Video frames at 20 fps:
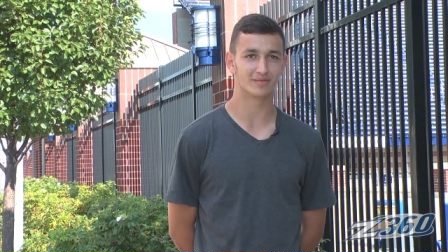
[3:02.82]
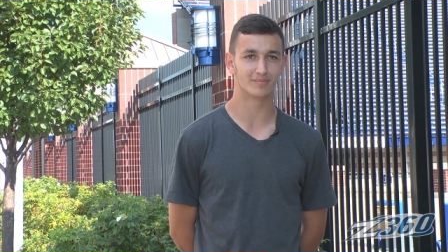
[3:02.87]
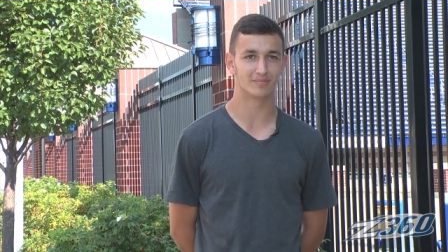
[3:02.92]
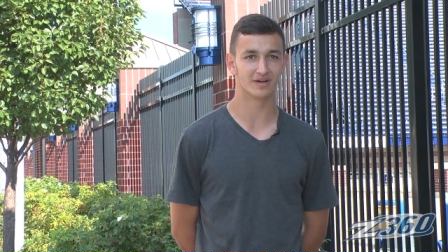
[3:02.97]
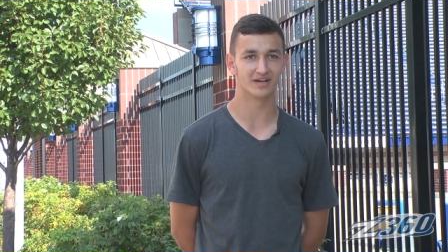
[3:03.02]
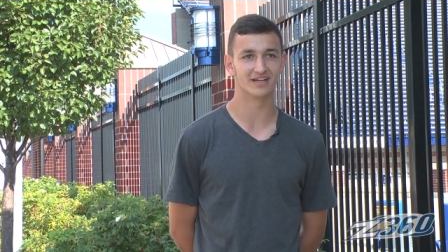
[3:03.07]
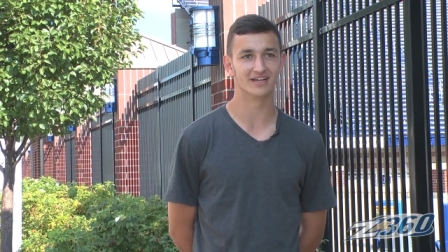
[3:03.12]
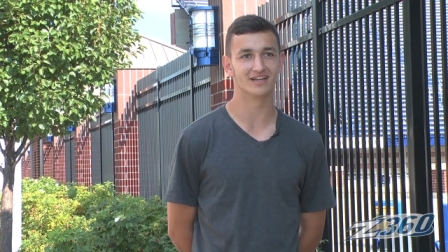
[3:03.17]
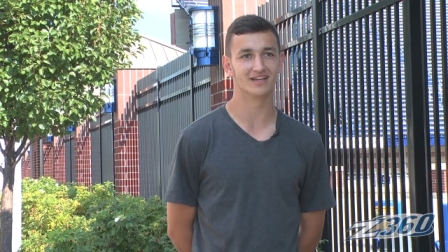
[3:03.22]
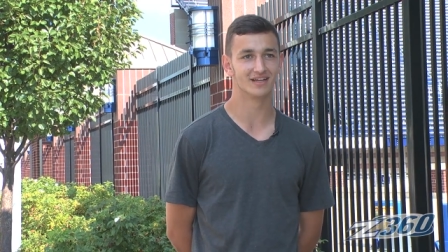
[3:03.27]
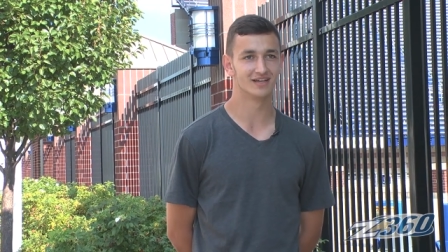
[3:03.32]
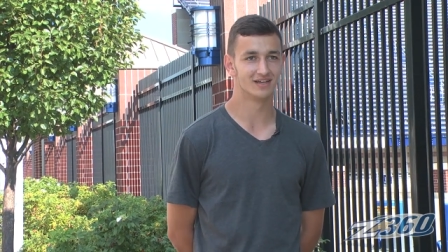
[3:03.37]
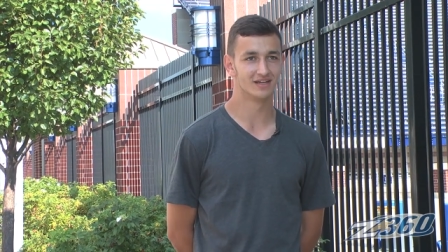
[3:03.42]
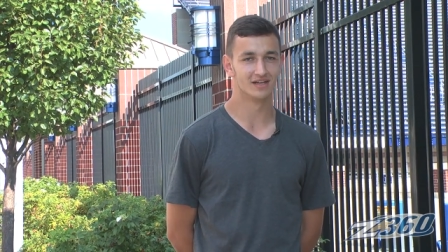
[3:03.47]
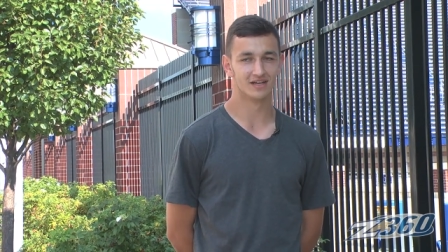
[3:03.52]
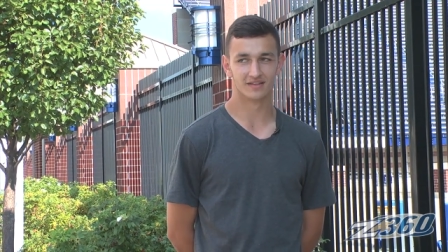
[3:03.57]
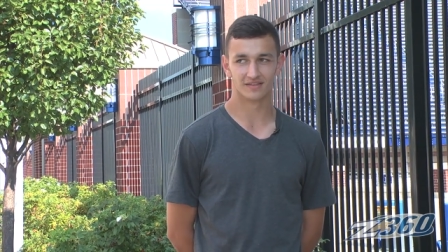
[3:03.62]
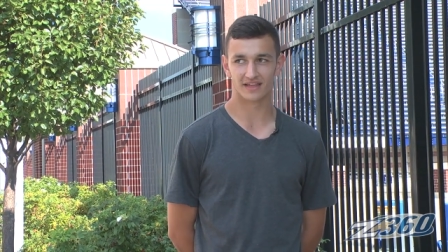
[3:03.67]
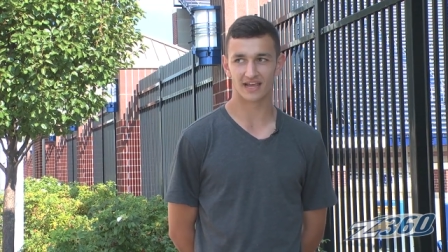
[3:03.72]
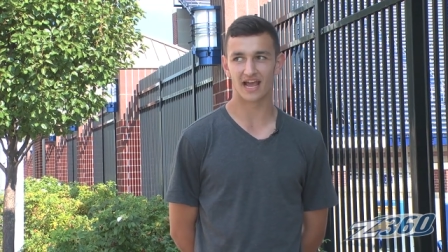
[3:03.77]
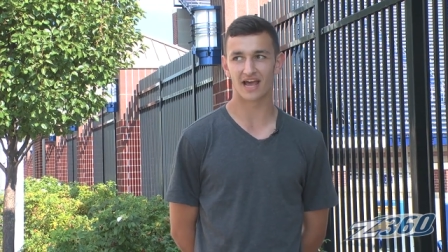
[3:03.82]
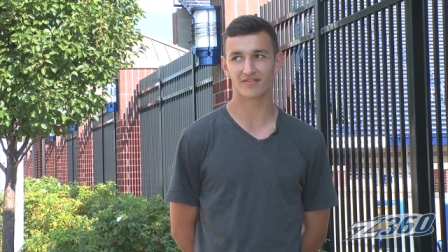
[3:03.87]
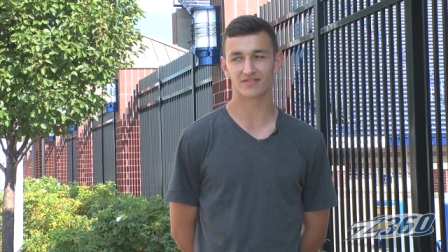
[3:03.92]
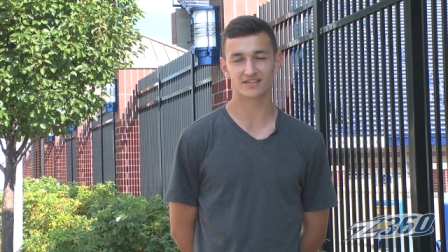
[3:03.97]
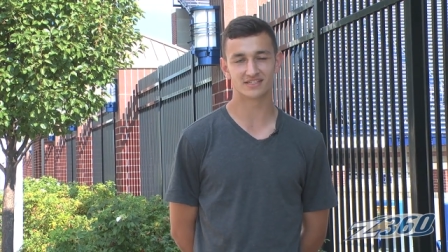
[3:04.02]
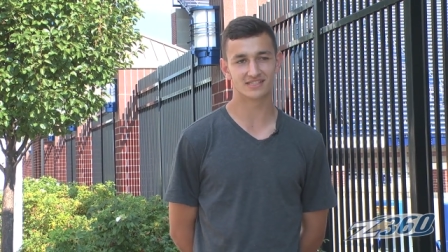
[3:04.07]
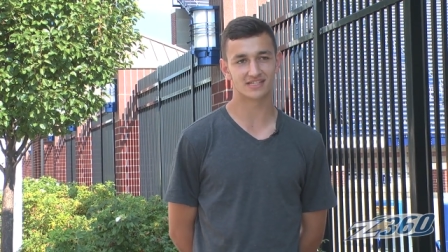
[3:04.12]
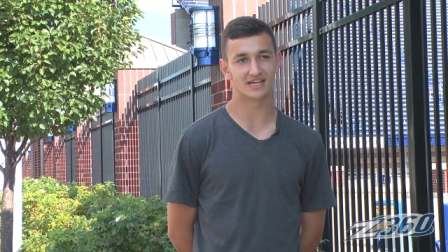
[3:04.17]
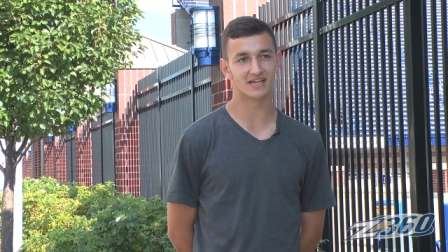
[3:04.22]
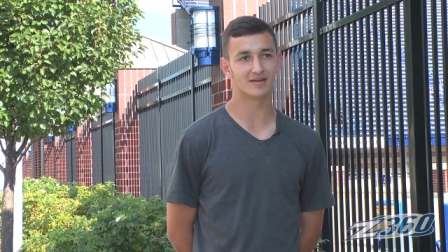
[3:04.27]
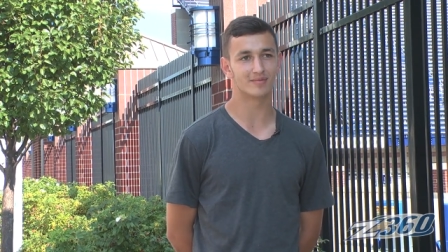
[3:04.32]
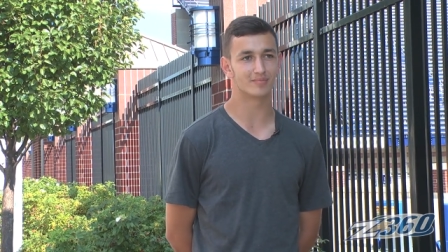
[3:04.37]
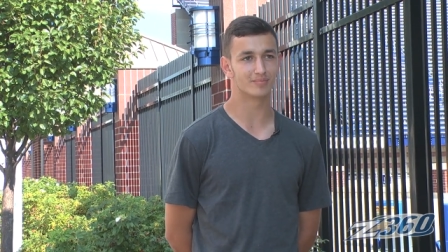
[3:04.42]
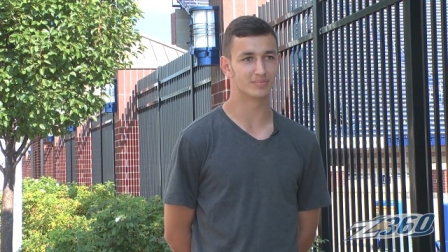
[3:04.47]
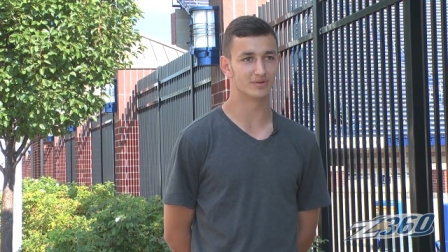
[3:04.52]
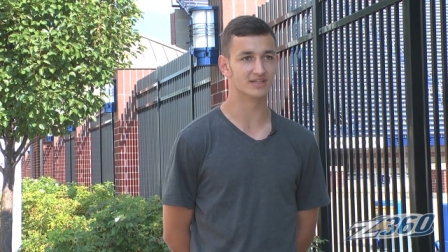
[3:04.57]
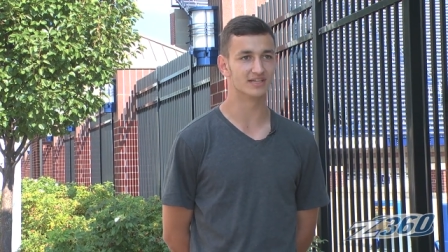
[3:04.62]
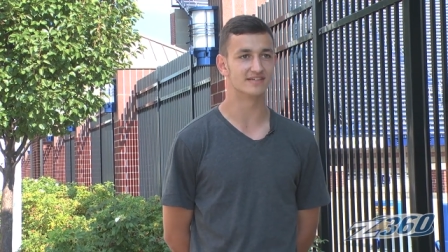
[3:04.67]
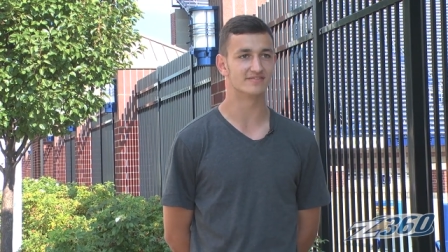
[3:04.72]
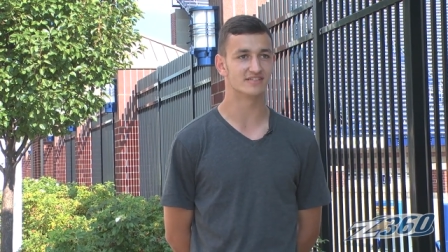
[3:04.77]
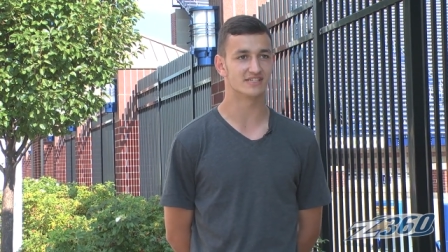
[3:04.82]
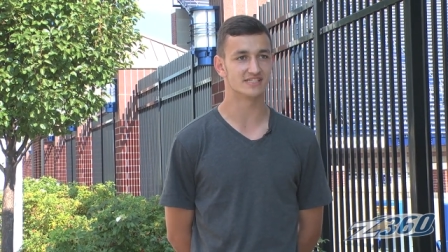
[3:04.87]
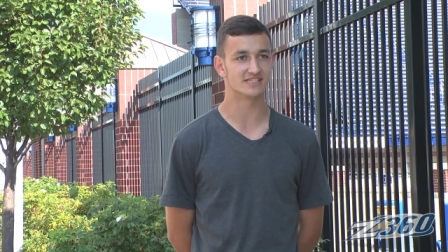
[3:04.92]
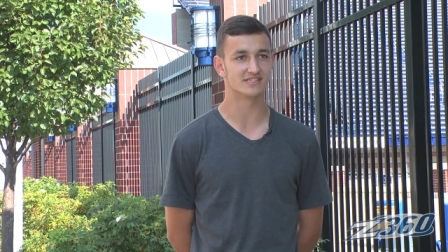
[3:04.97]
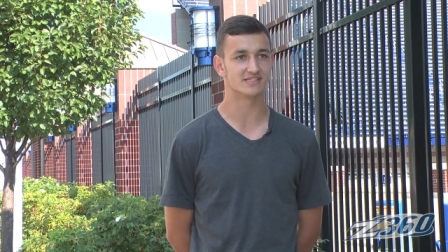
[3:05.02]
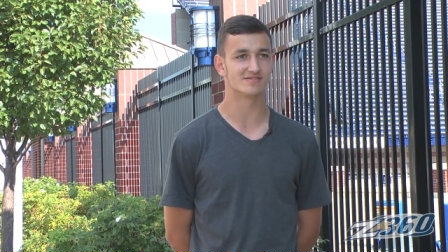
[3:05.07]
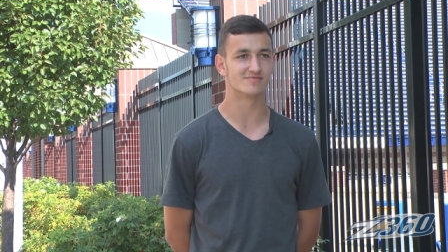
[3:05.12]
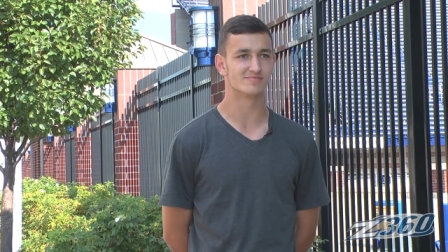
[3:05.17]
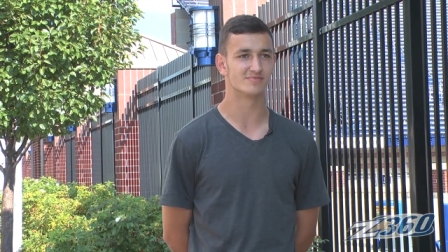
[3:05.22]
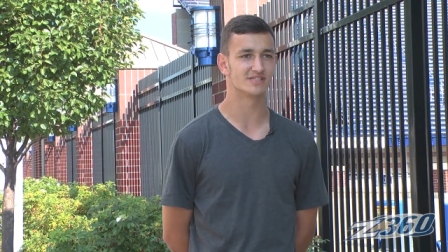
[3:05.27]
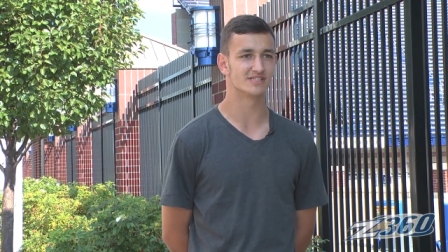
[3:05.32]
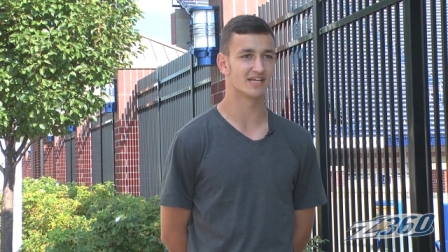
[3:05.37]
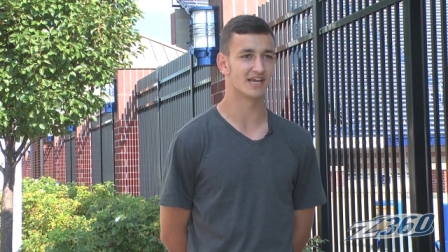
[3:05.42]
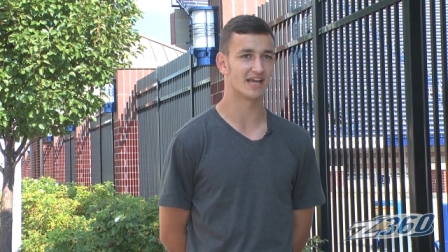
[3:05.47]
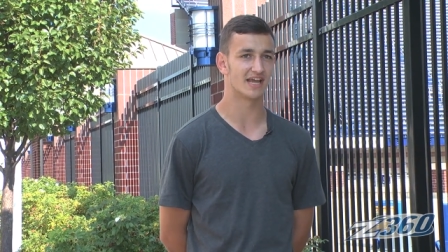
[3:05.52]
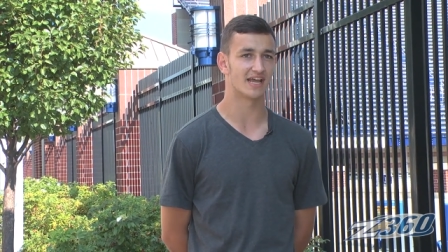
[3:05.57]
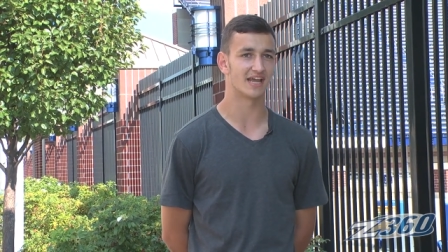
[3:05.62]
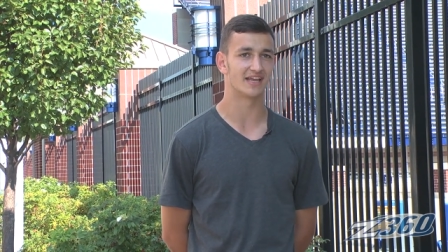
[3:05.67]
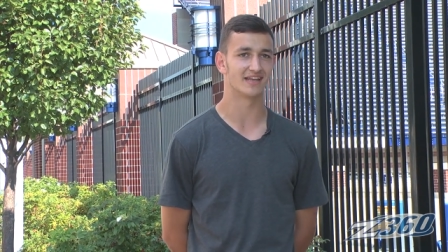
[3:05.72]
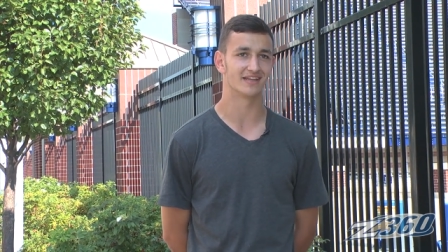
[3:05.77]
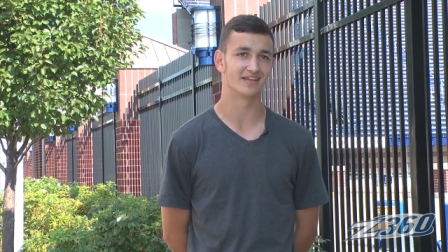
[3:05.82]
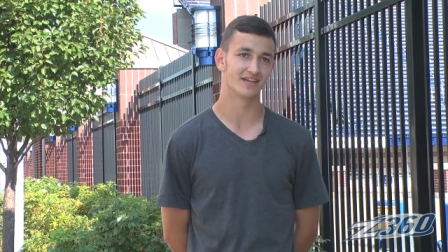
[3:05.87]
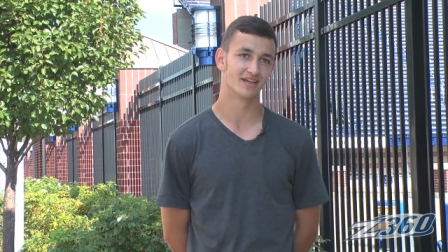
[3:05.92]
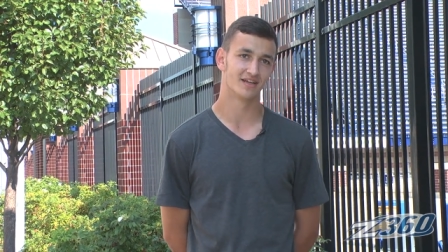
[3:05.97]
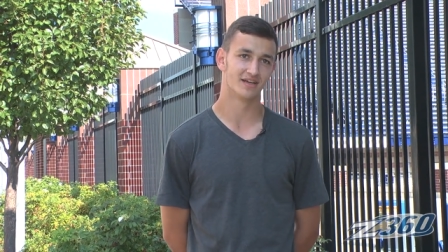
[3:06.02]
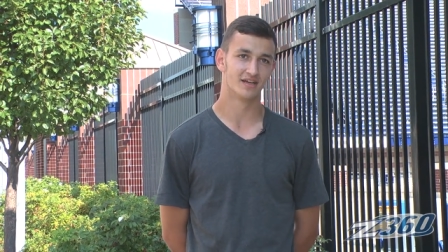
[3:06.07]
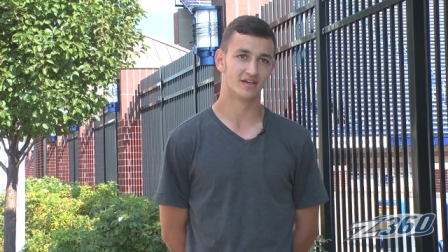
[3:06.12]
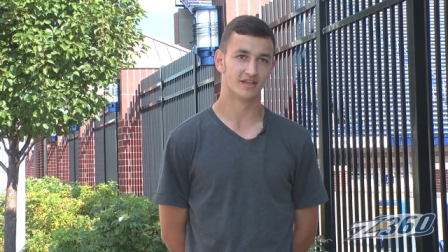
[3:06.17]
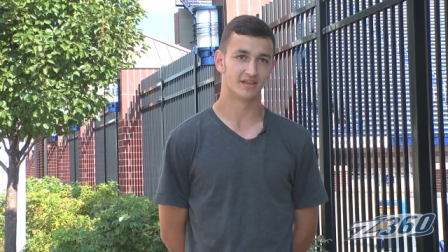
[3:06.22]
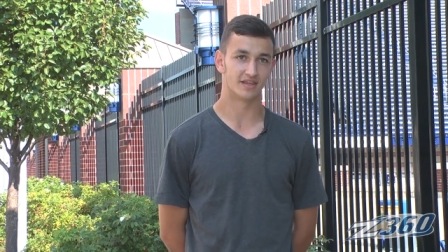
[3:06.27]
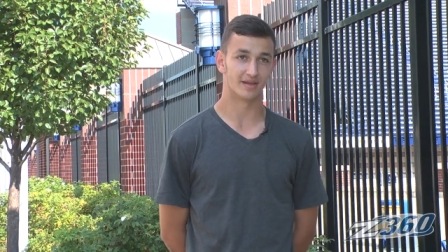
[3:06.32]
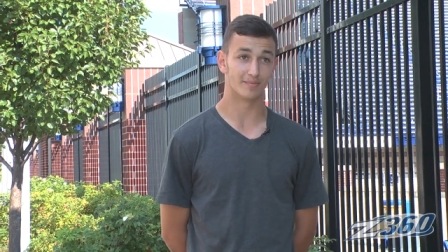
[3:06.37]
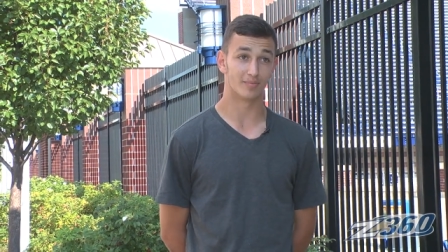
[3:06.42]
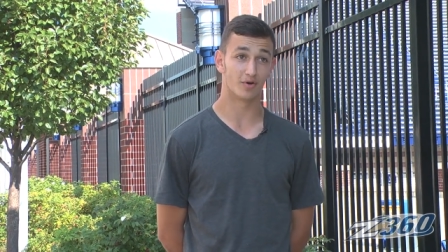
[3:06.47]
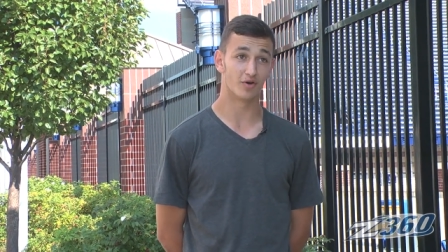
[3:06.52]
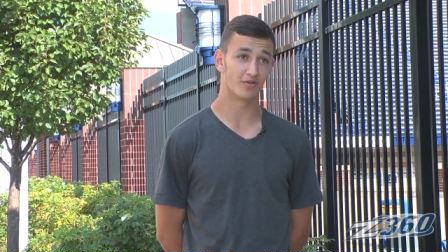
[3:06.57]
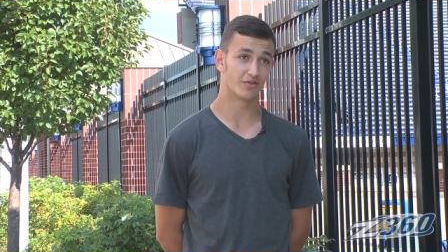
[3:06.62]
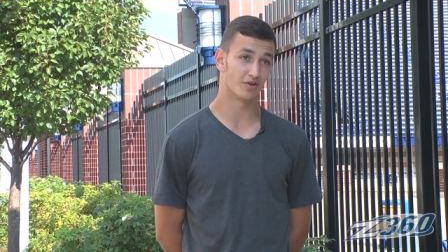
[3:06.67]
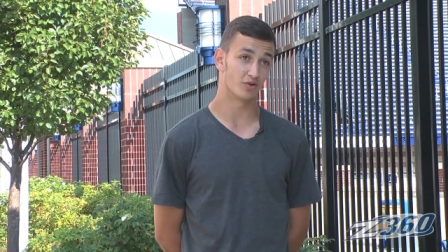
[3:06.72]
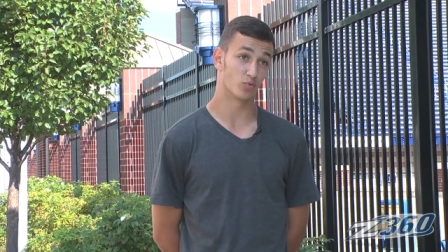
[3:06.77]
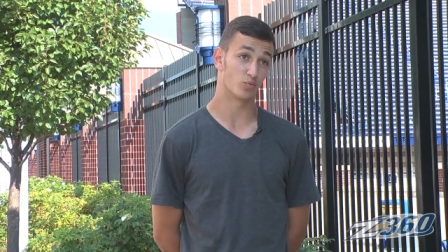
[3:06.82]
but they have the same belief systems, and they both are